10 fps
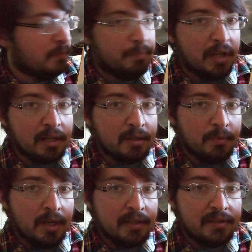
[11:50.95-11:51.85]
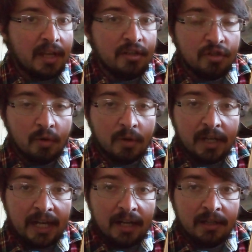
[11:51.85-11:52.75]
Buck was a
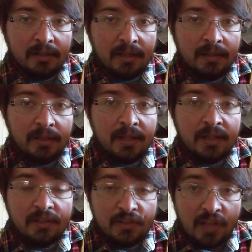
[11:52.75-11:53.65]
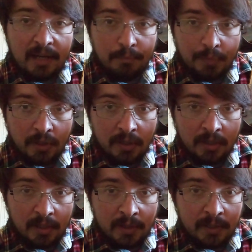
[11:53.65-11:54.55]
short-haired Saint
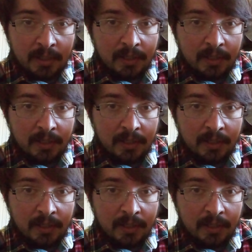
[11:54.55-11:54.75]
Bernard.